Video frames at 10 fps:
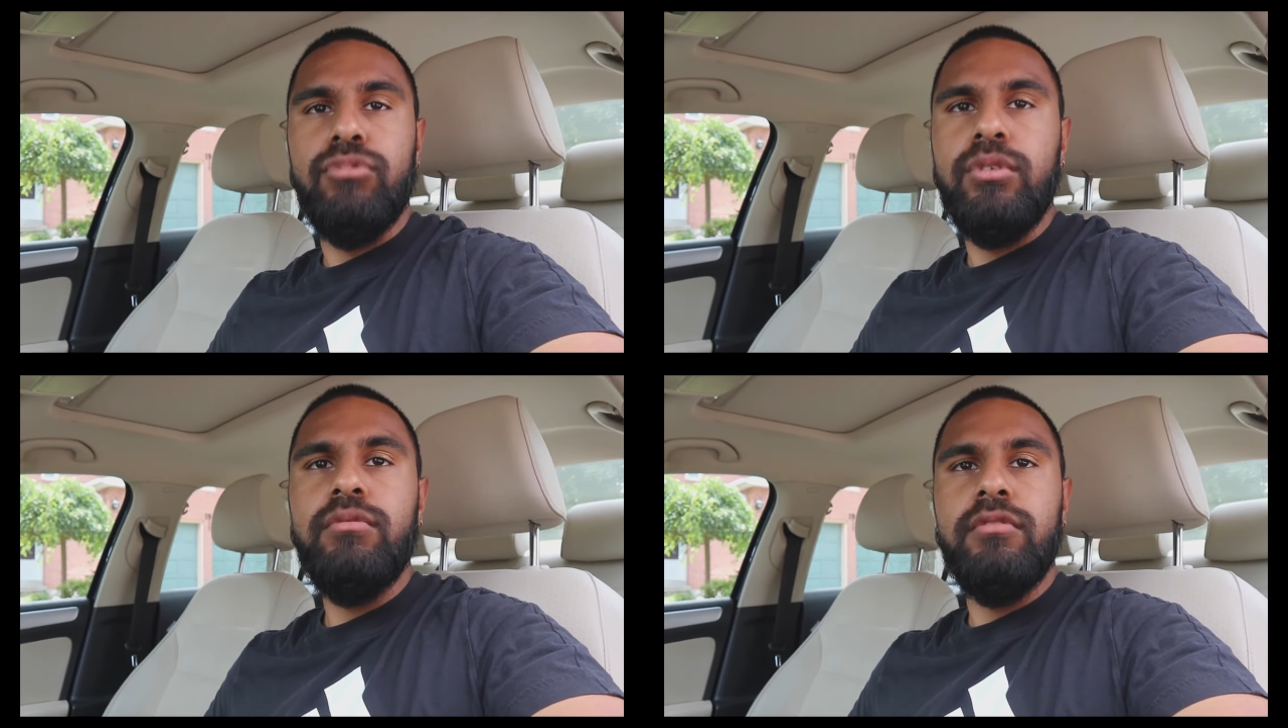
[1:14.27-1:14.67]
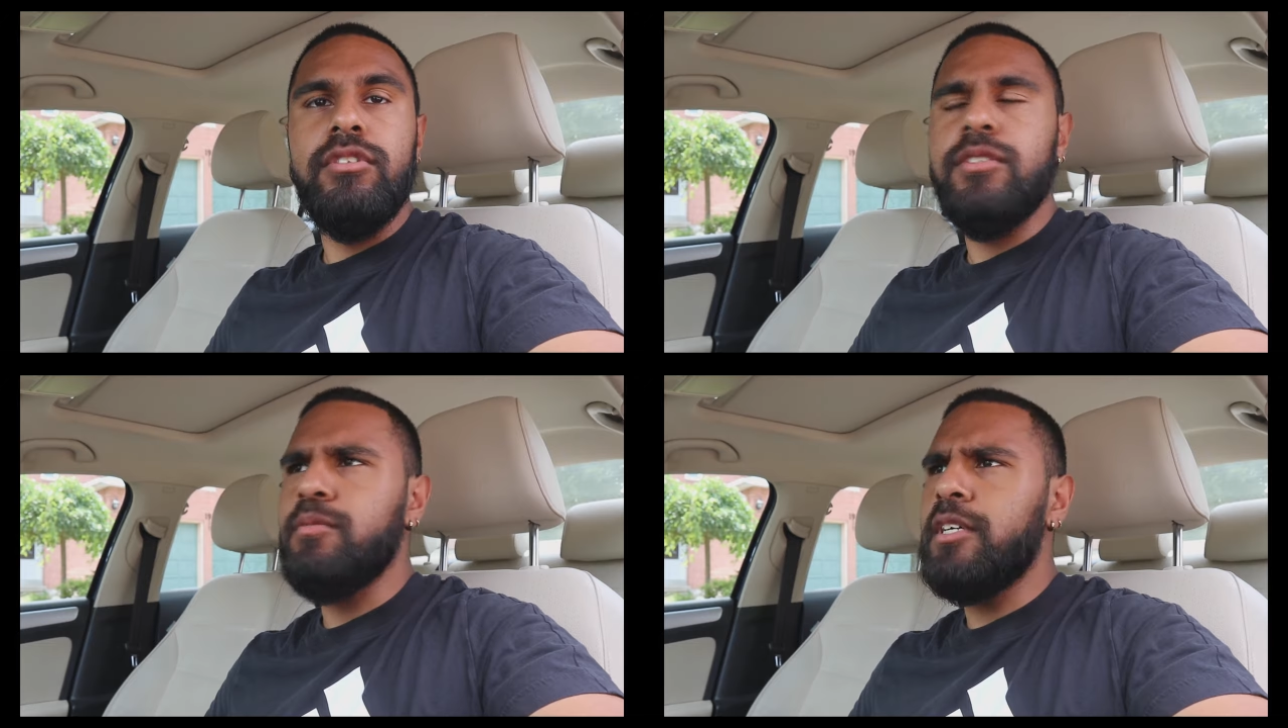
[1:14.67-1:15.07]
well
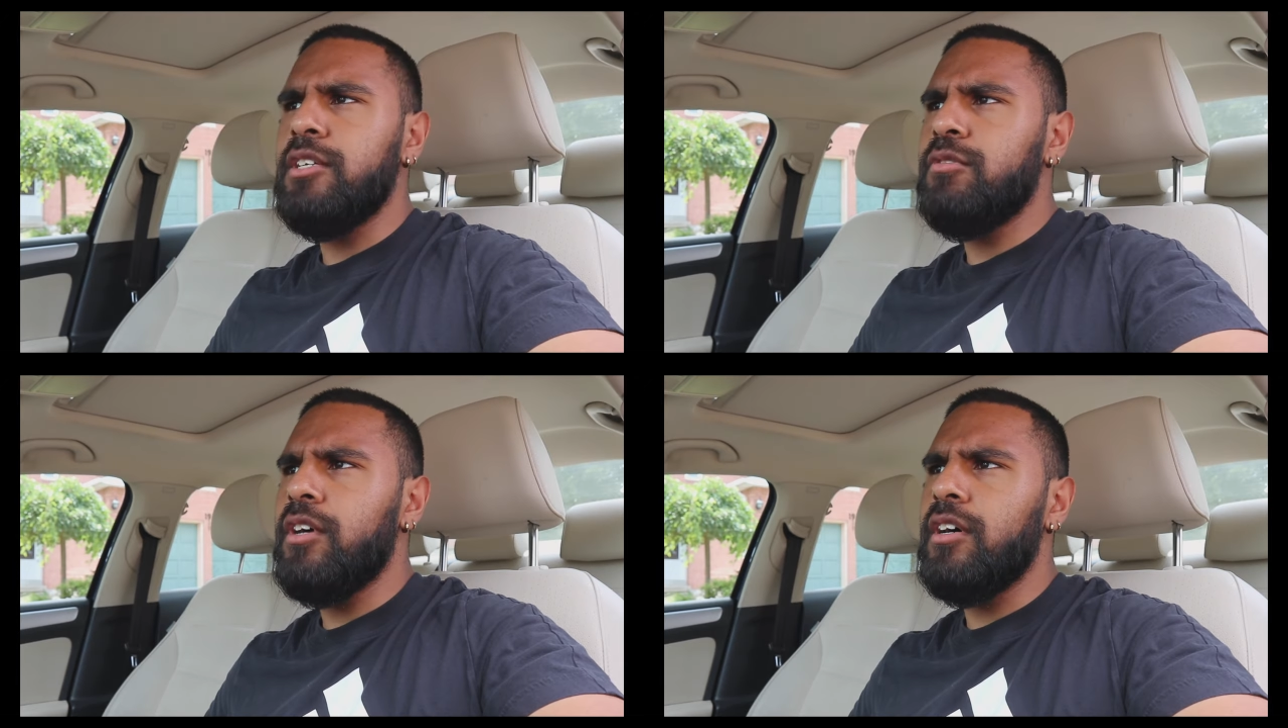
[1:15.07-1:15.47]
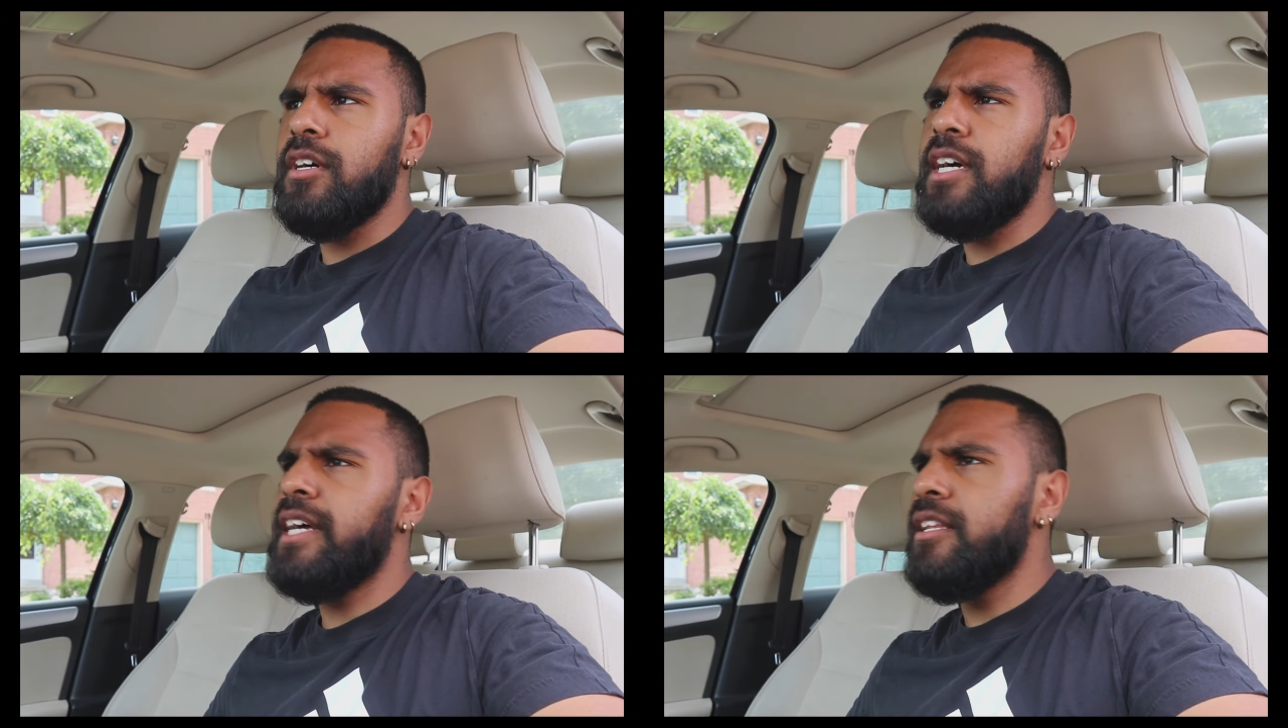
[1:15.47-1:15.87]
this is my new car
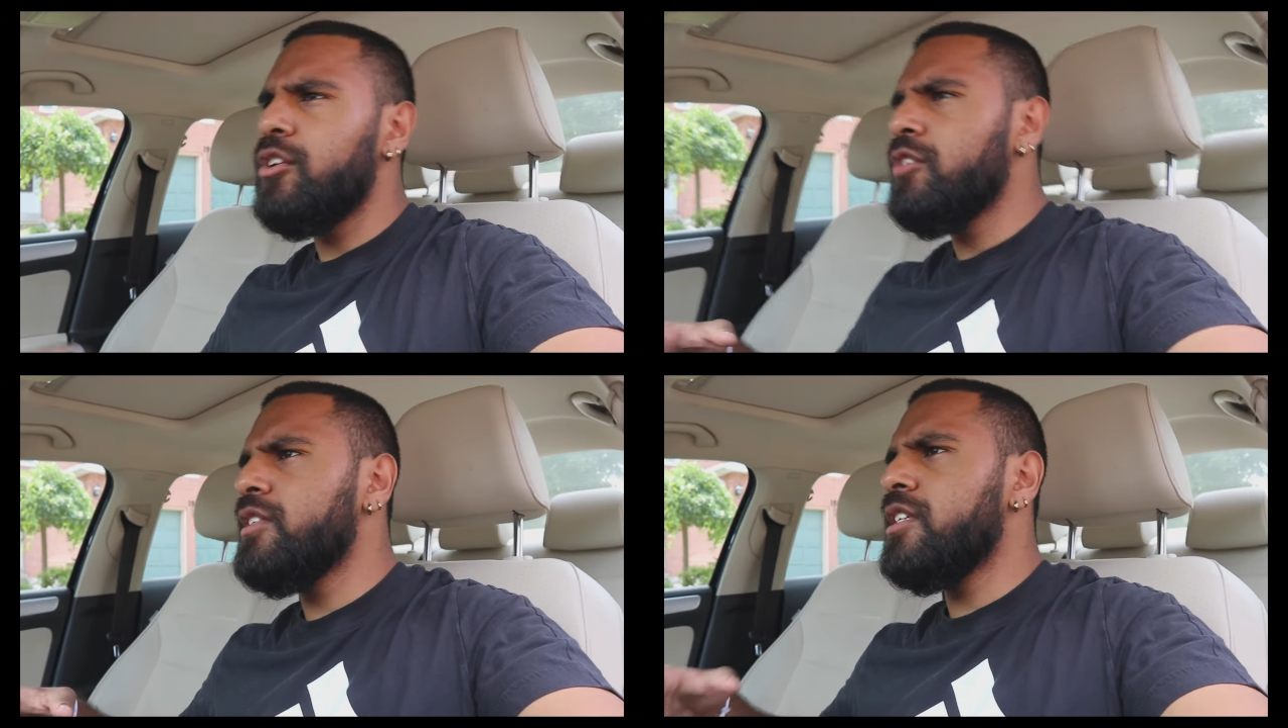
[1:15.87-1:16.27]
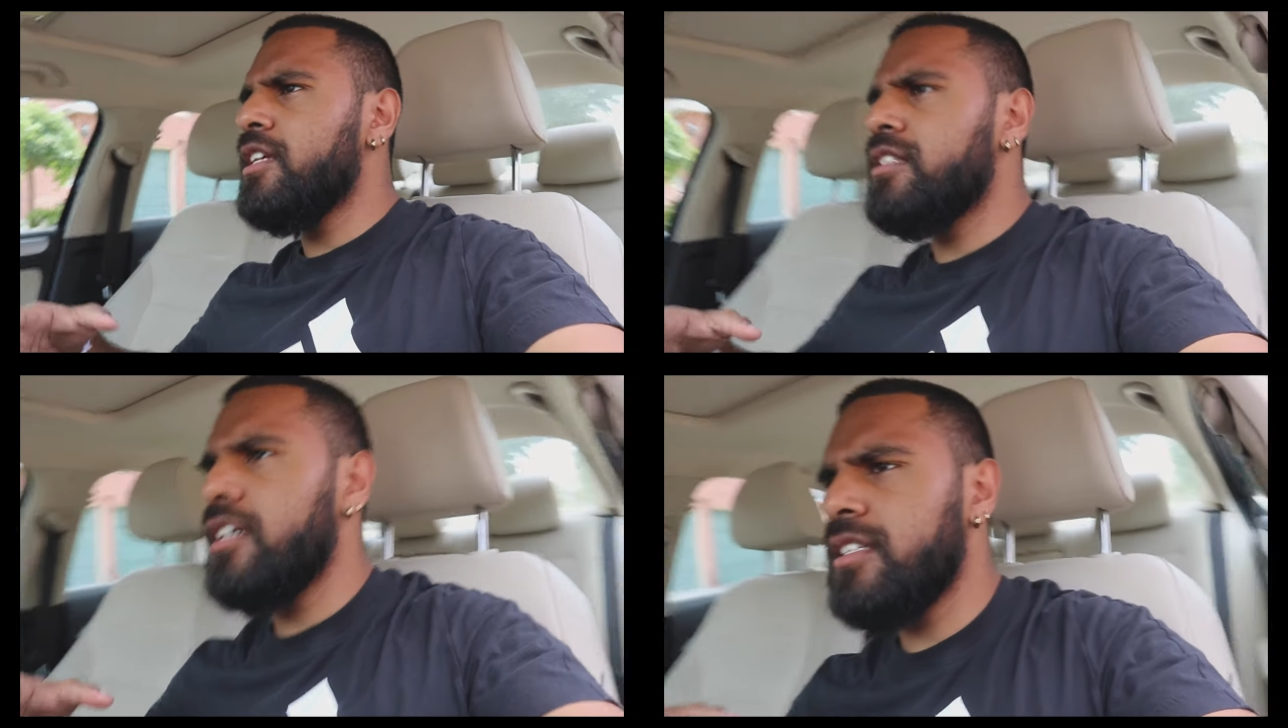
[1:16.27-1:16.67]
and the other reason I
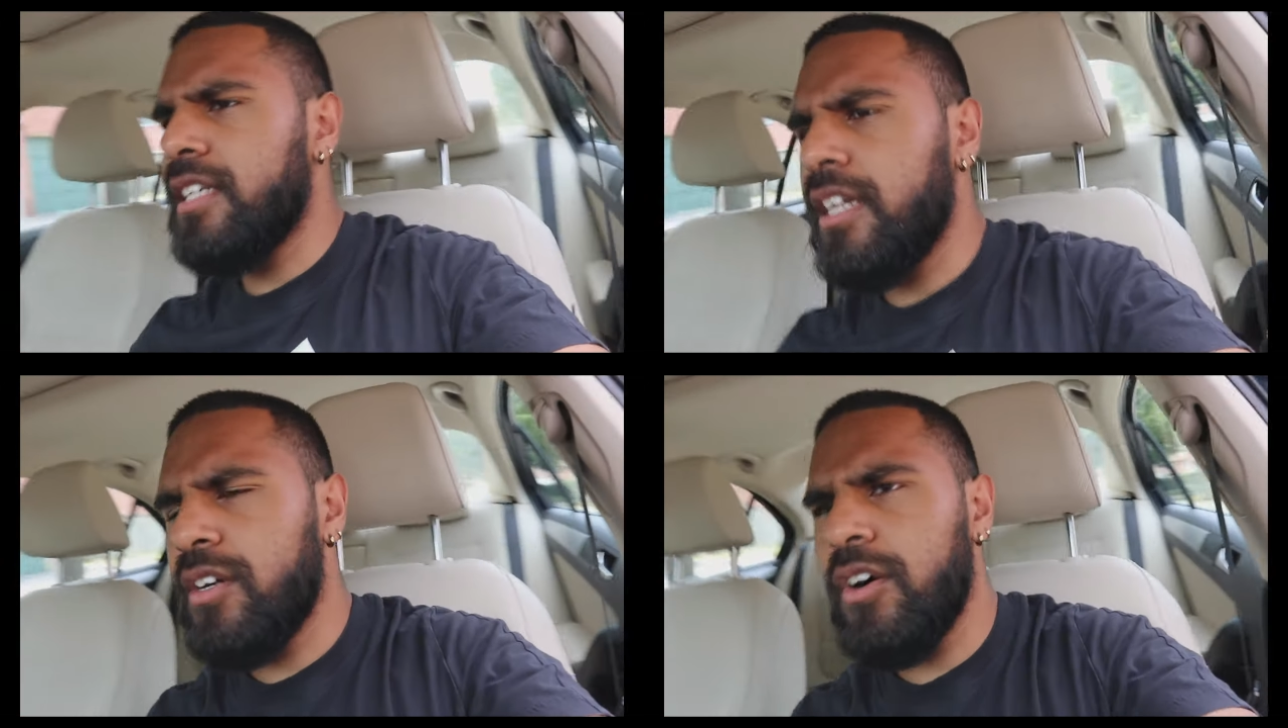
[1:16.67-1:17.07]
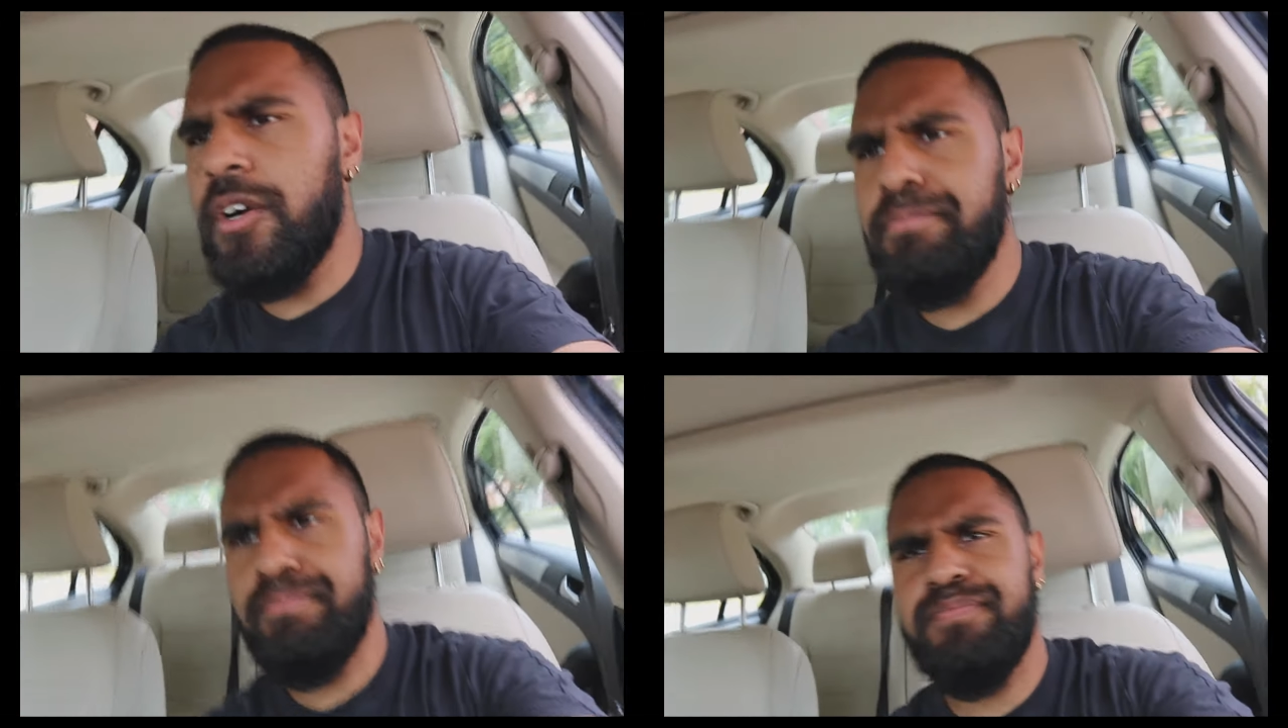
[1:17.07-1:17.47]
decided to get a car